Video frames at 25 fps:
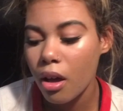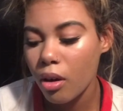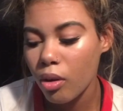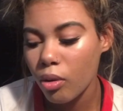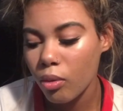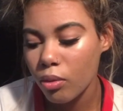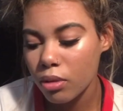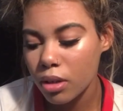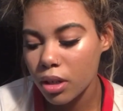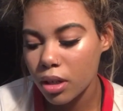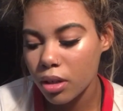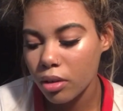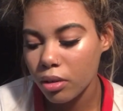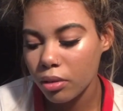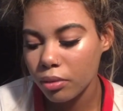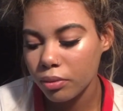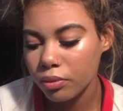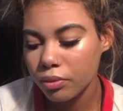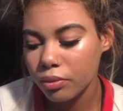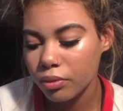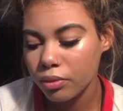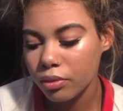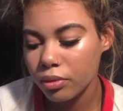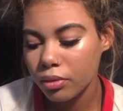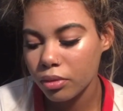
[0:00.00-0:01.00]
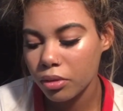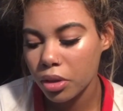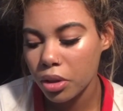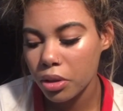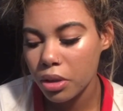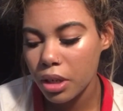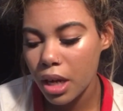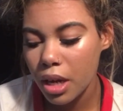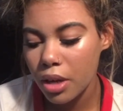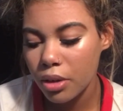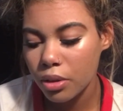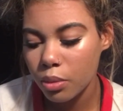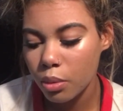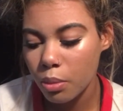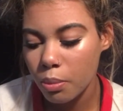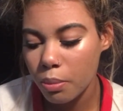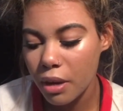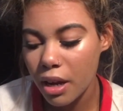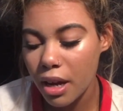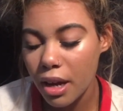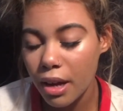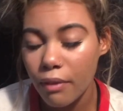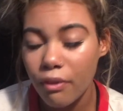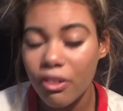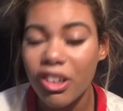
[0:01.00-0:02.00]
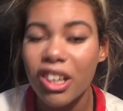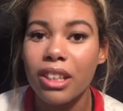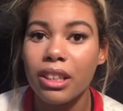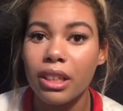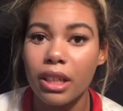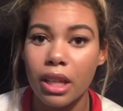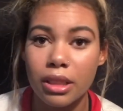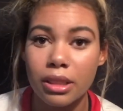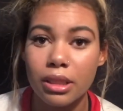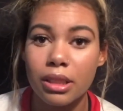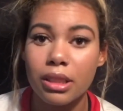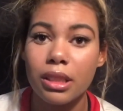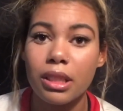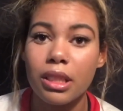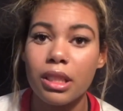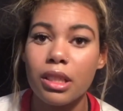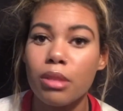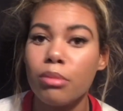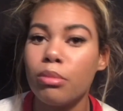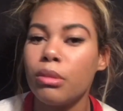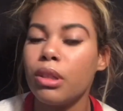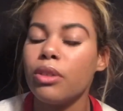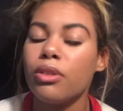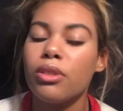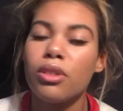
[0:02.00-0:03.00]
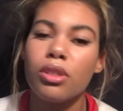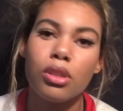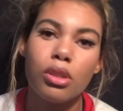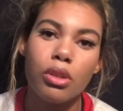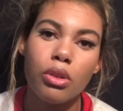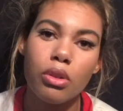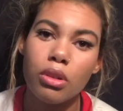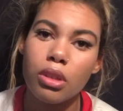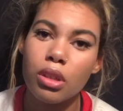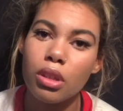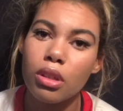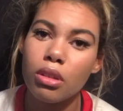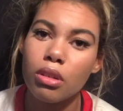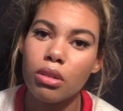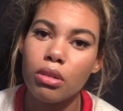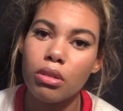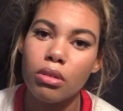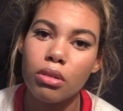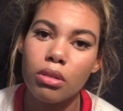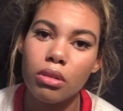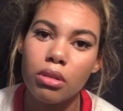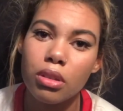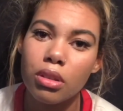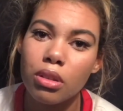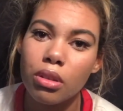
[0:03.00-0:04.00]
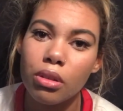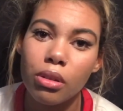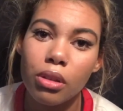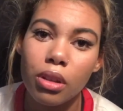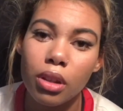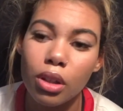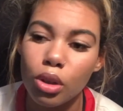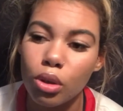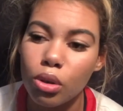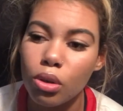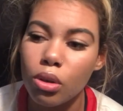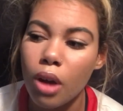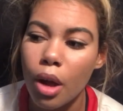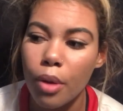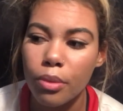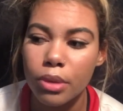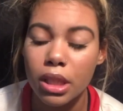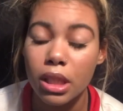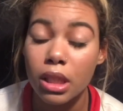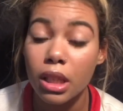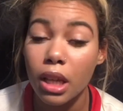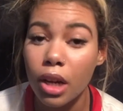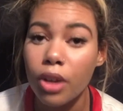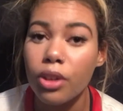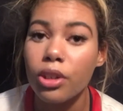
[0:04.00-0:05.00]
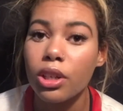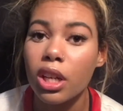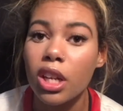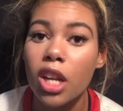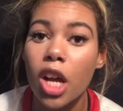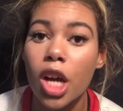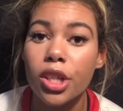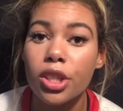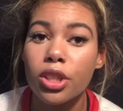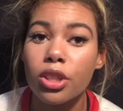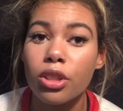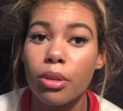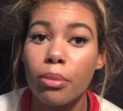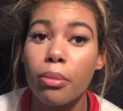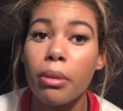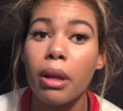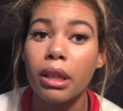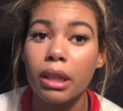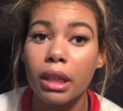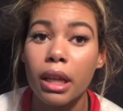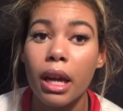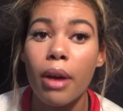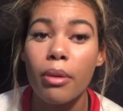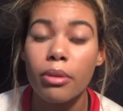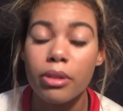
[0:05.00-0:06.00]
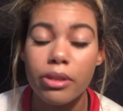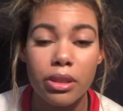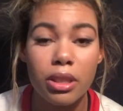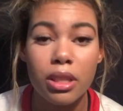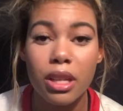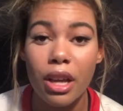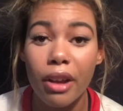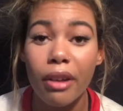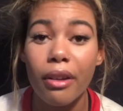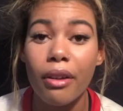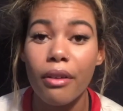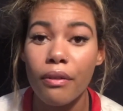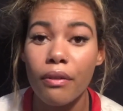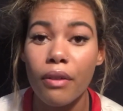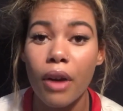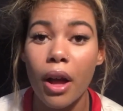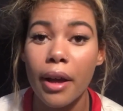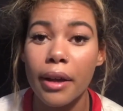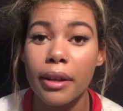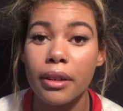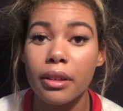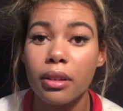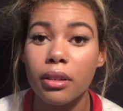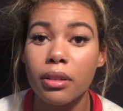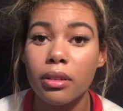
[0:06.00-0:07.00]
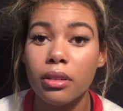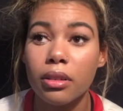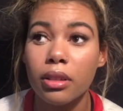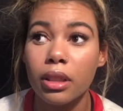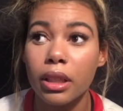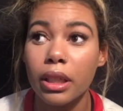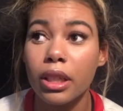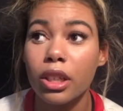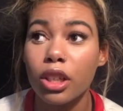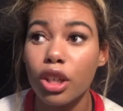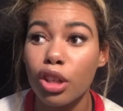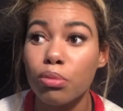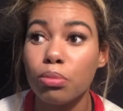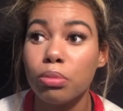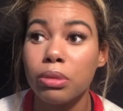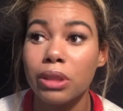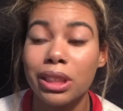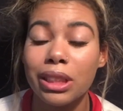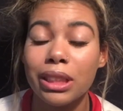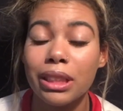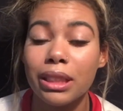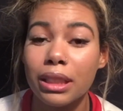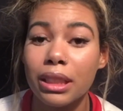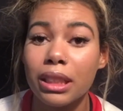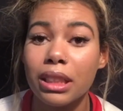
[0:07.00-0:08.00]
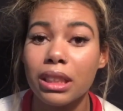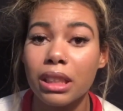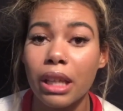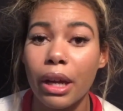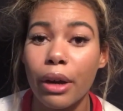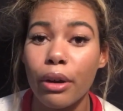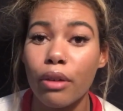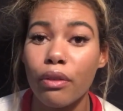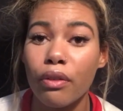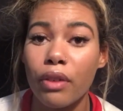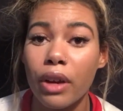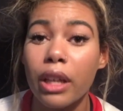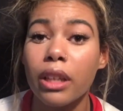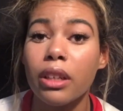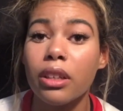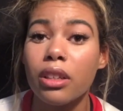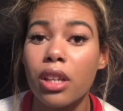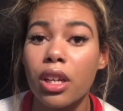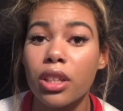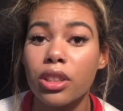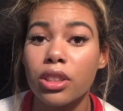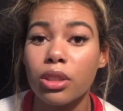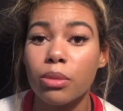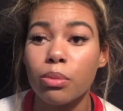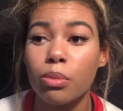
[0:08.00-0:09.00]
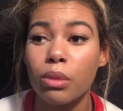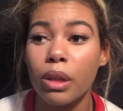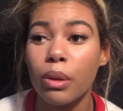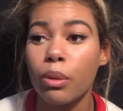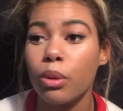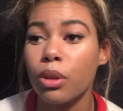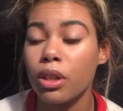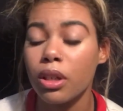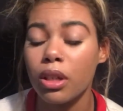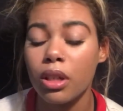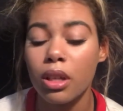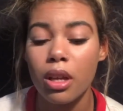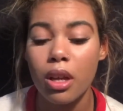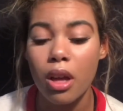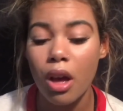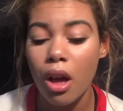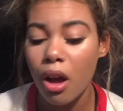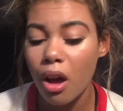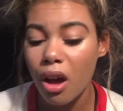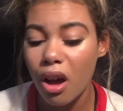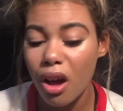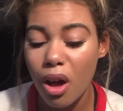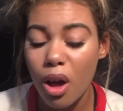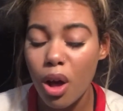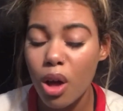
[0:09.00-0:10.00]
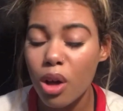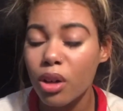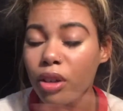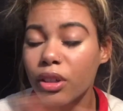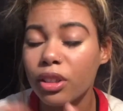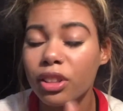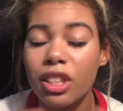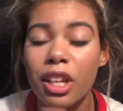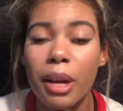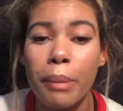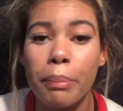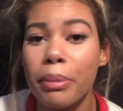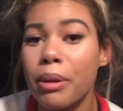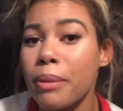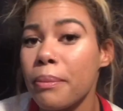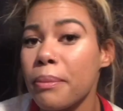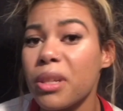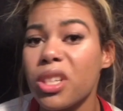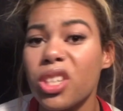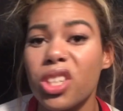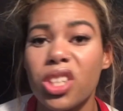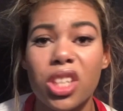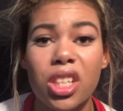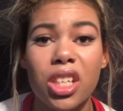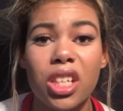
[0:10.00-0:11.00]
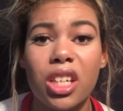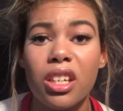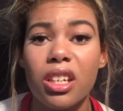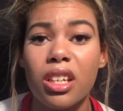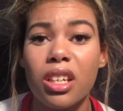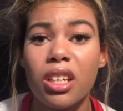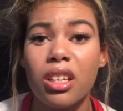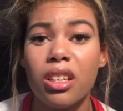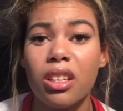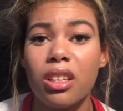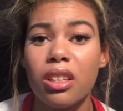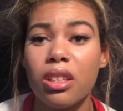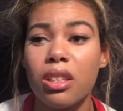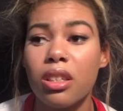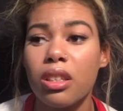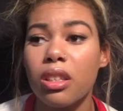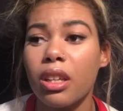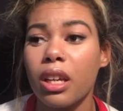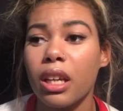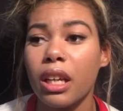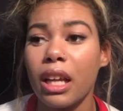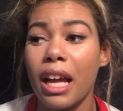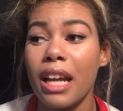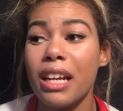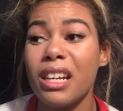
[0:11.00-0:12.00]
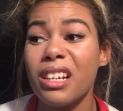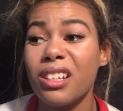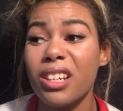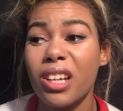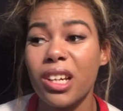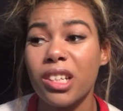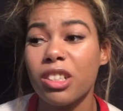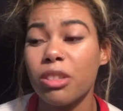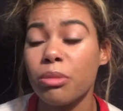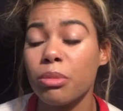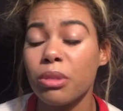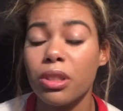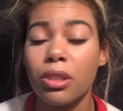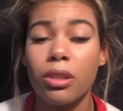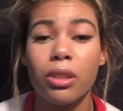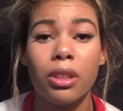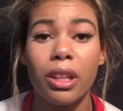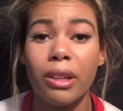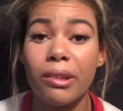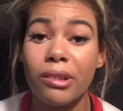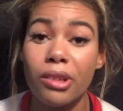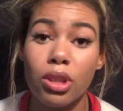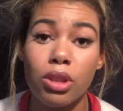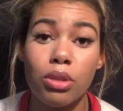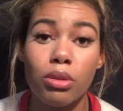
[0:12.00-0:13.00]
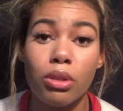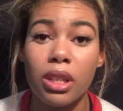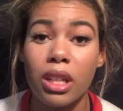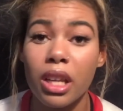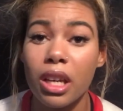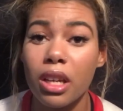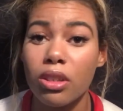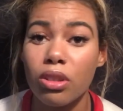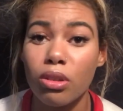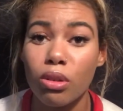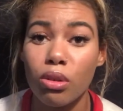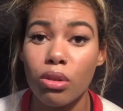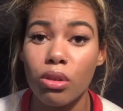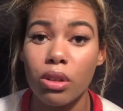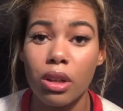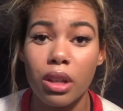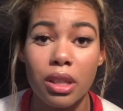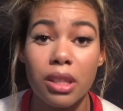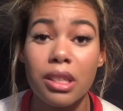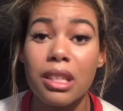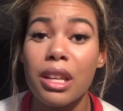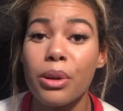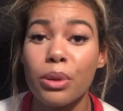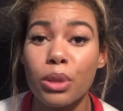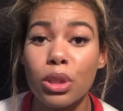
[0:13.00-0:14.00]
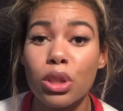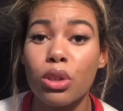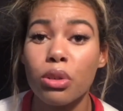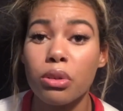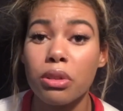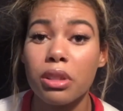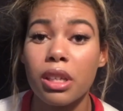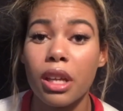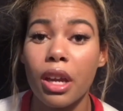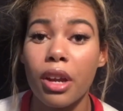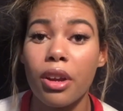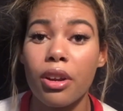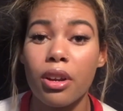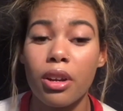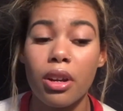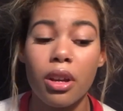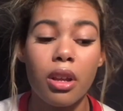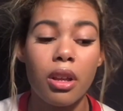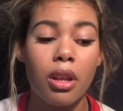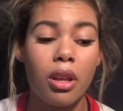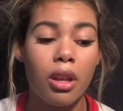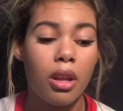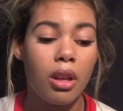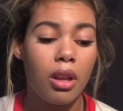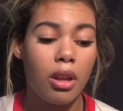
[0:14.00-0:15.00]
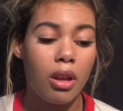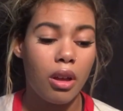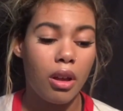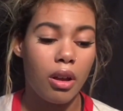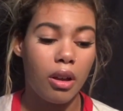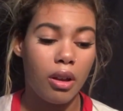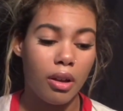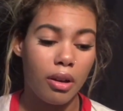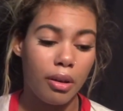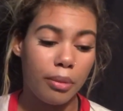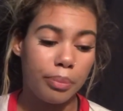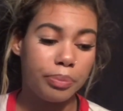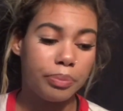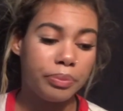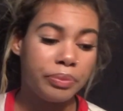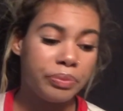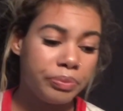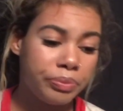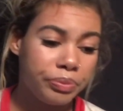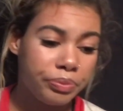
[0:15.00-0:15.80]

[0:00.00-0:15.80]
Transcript: Well, 3 hours went by. I finally got to see him. They were so cute, so little. I was scared to touch them. Like, I was terrified. Like, completely terrified to touch them. They were all hooked up in machines. Like, I didn't touch them until they were 3 days old because I was so scared. And